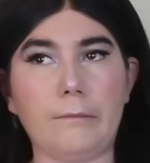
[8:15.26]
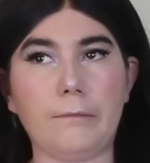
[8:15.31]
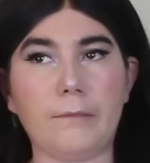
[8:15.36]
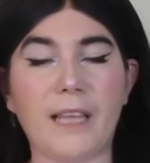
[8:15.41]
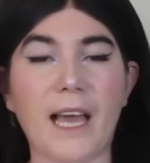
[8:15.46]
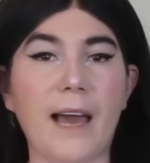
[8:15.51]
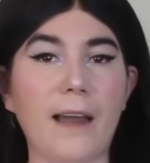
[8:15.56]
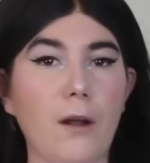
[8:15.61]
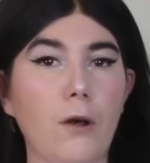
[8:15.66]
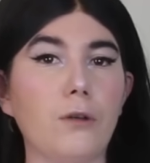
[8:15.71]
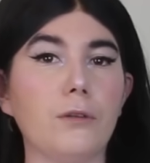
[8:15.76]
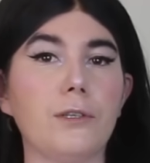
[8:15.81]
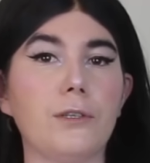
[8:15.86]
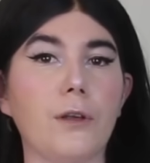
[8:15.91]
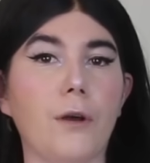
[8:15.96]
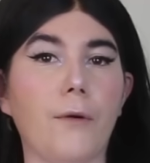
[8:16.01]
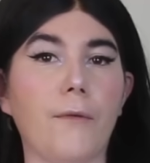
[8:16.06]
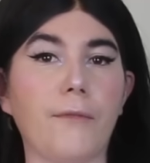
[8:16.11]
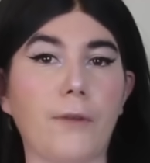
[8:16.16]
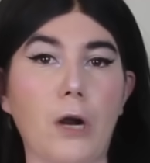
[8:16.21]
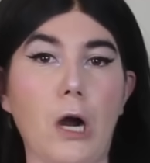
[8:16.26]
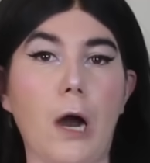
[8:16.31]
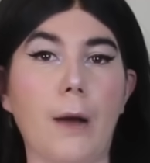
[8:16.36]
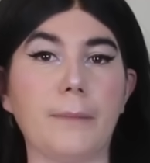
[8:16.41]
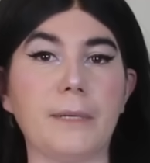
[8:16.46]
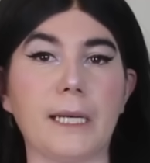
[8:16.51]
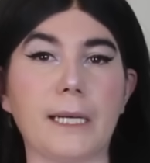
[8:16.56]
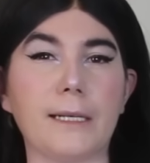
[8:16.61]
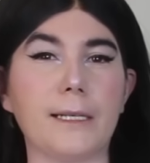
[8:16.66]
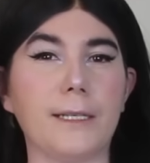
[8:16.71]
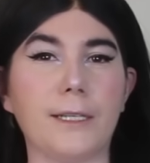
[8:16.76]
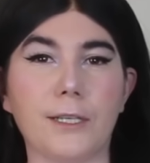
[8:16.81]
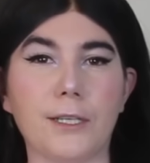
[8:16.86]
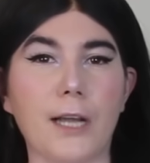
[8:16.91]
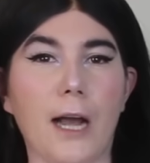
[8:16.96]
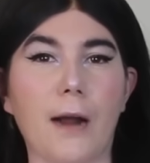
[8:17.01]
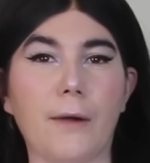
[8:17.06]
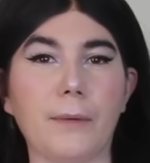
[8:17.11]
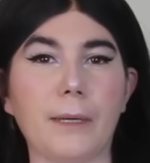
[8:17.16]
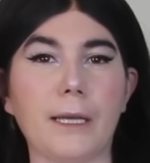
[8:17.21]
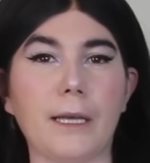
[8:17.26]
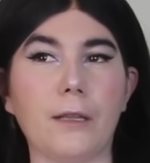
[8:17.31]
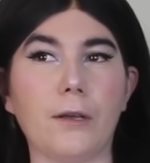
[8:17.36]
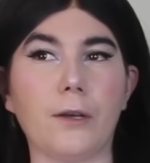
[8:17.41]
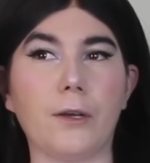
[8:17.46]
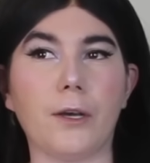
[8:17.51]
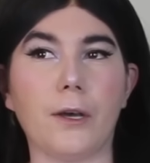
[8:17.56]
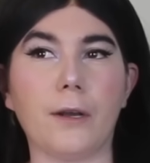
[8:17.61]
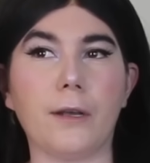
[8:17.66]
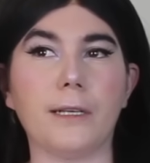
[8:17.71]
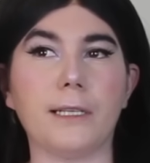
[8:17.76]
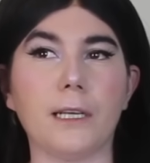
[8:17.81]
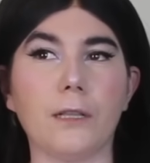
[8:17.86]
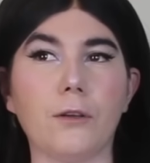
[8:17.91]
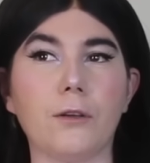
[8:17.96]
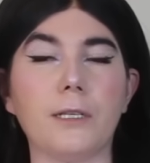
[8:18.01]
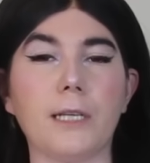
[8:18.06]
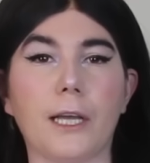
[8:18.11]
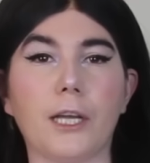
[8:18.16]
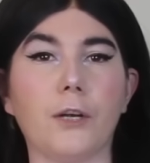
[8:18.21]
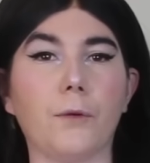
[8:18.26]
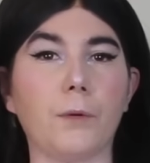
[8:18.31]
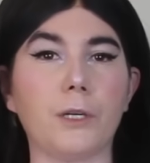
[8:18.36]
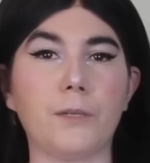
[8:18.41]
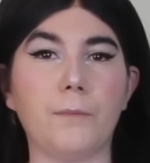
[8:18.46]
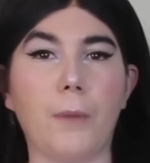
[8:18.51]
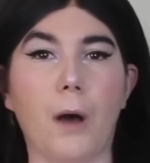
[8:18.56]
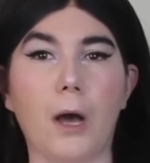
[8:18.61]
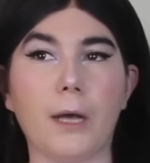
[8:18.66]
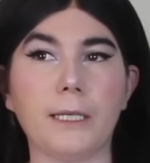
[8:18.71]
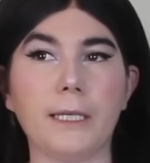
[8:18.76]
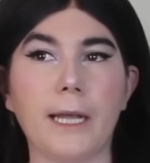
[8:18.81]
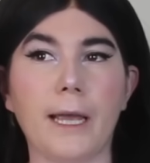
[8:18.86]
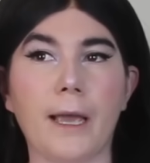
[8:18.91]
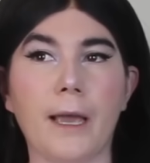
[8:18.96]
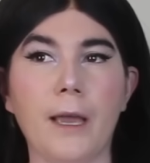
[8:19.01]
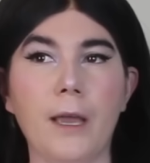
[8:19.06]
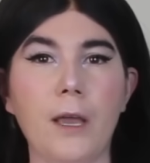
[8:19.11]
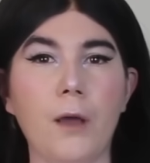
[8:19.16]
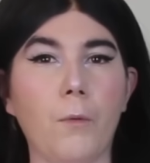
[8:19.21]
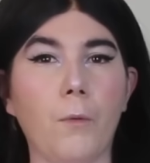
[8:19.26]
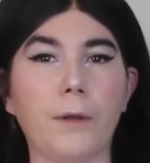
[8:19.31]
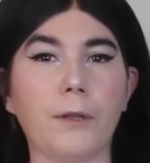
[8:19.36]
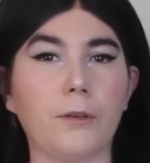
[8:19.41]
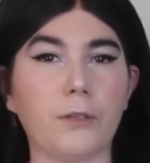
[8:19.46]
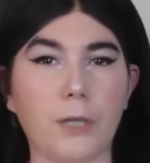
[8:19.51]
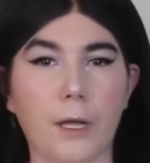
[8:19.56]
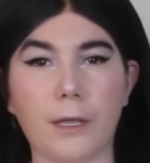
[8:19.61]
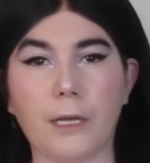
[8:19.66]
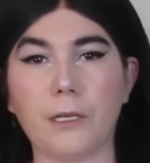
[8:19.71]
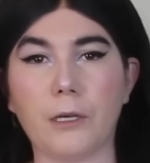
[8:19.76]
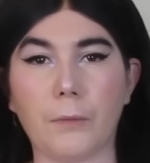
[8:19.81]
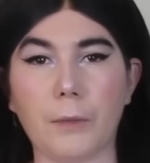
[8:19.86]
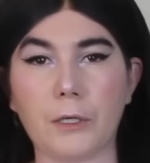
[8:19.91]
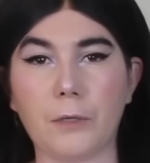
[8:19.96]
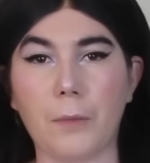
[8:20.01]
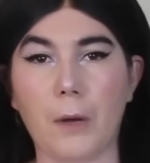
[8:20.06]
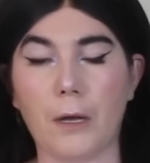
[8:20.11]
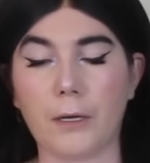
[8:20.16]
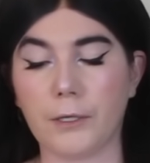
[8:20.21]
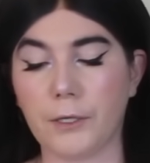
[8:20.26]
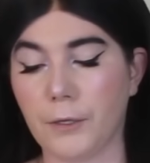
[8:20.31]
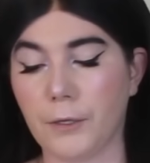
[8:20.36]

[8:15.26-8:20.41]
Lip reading: that also, for optics, does not really look good, because it looks like you're responding when there's nothing to respond